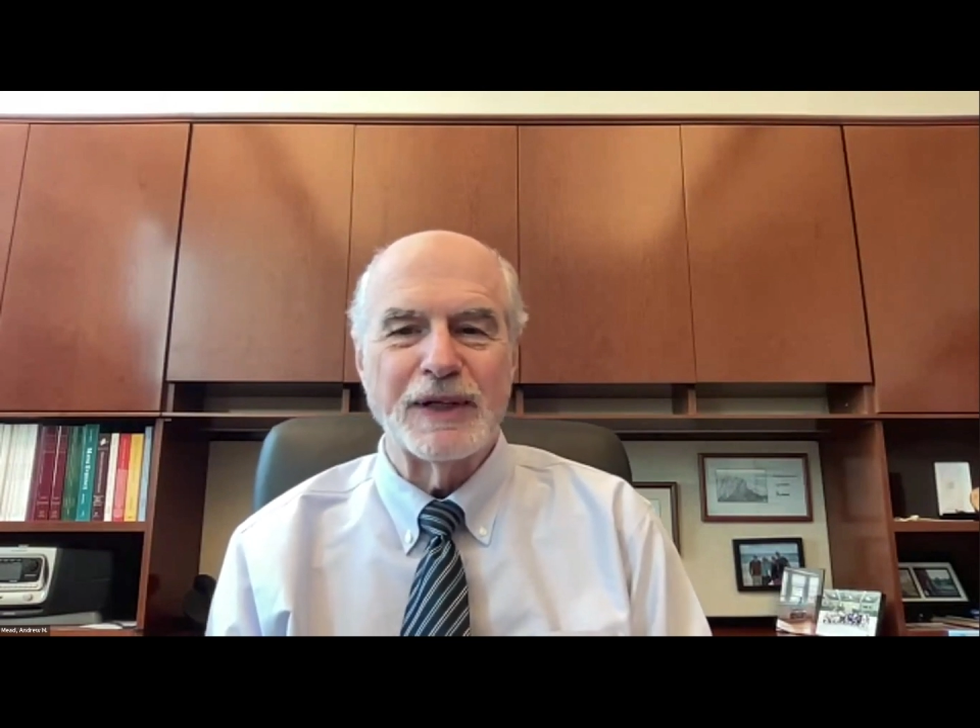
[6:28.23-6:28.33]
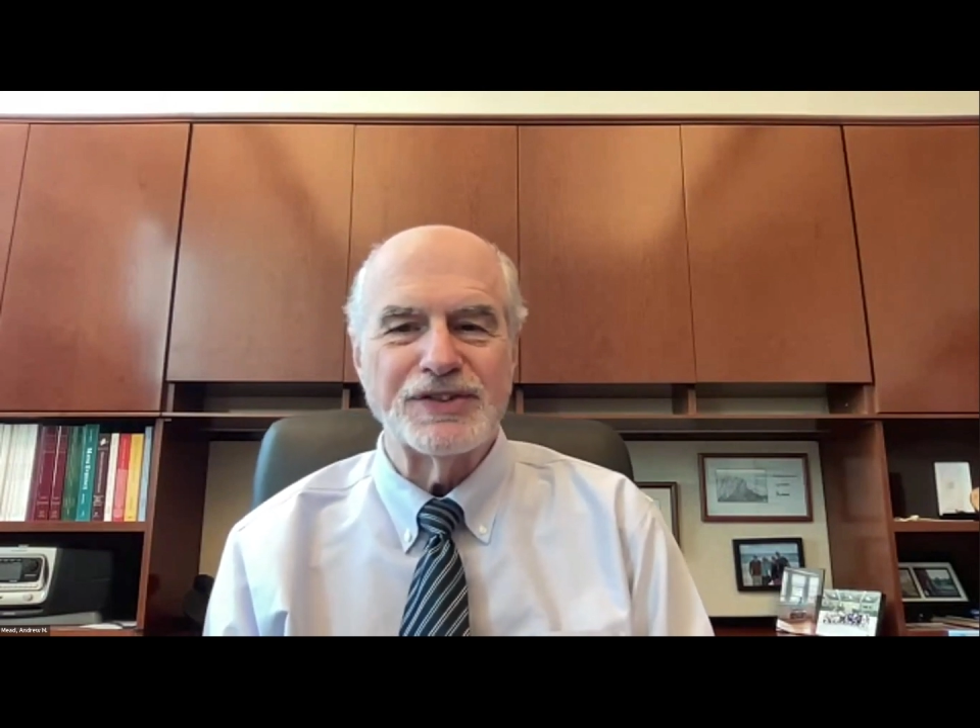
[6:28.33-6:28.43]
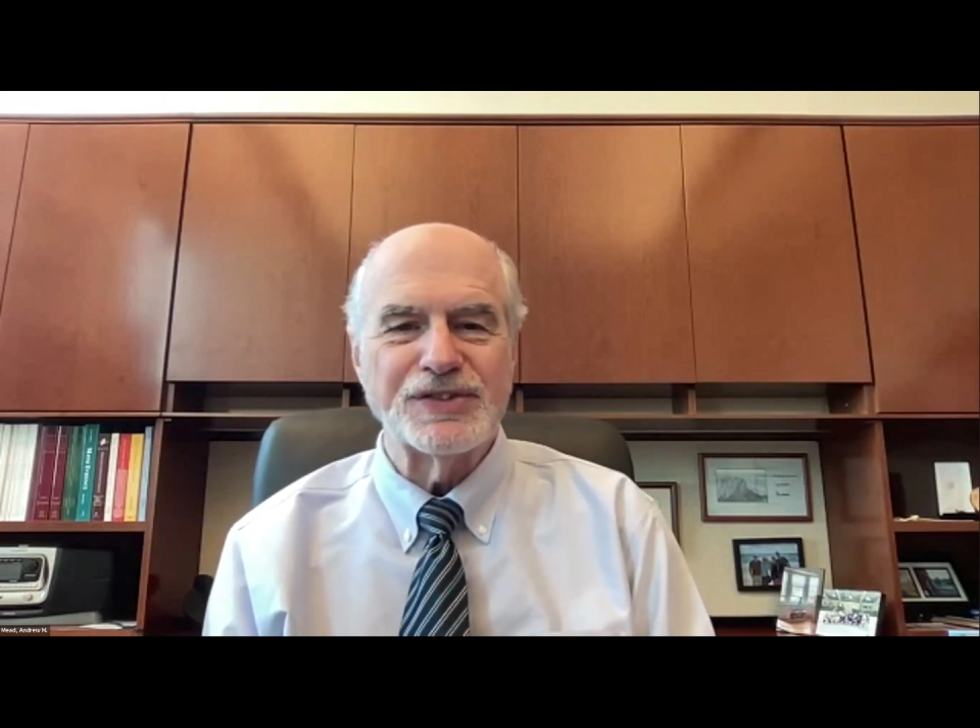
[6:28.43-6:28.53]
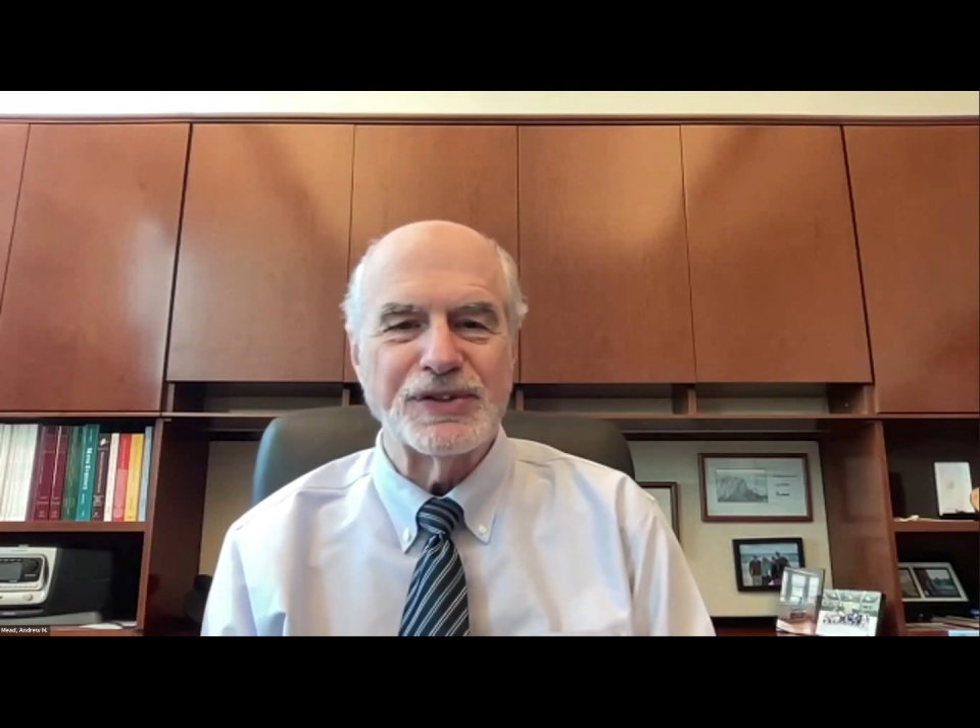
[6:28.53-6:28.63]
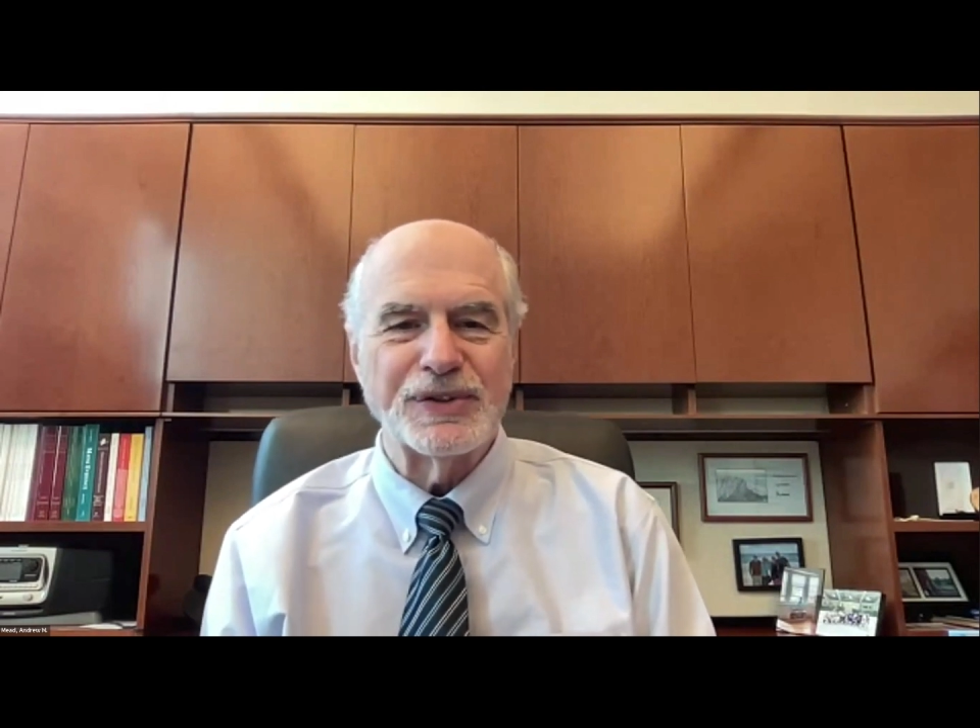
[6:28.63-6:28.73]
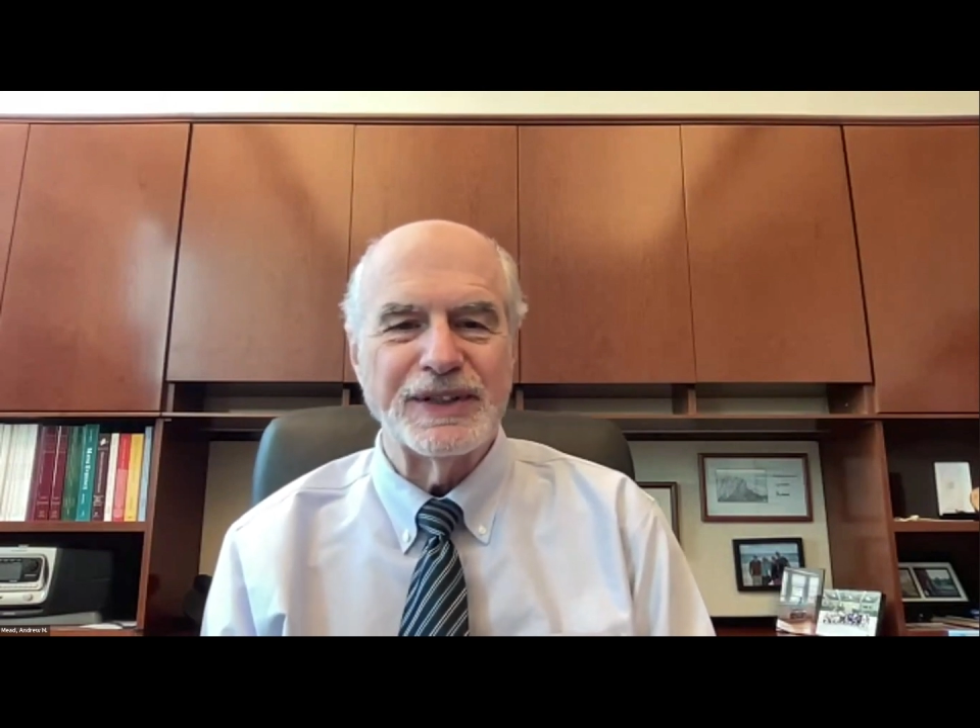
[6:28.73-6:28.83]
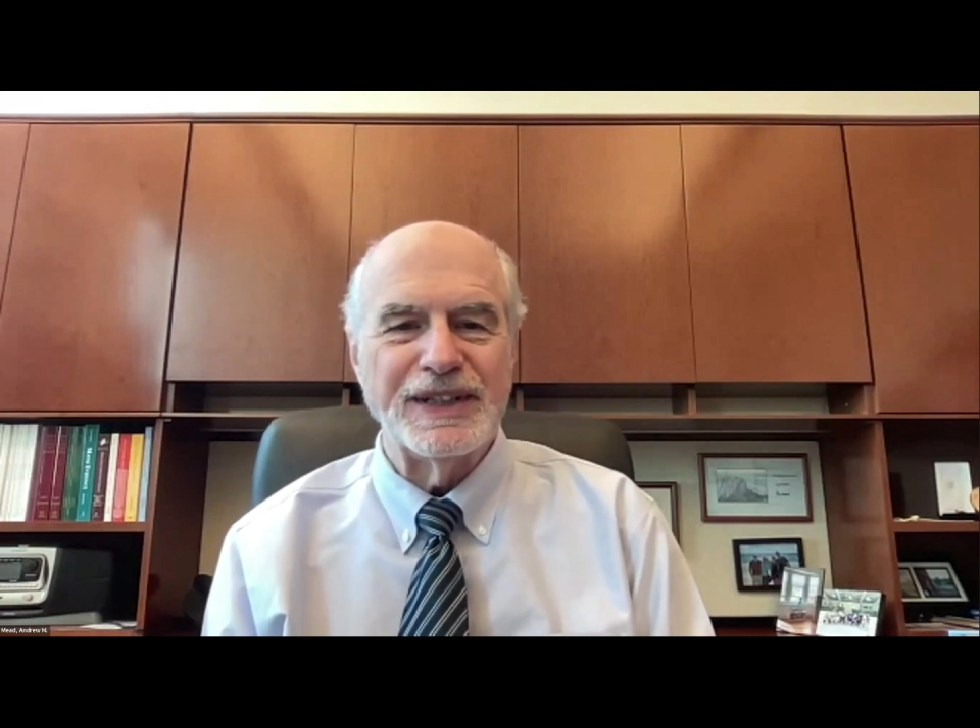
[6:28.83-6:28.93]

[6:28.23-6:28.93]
register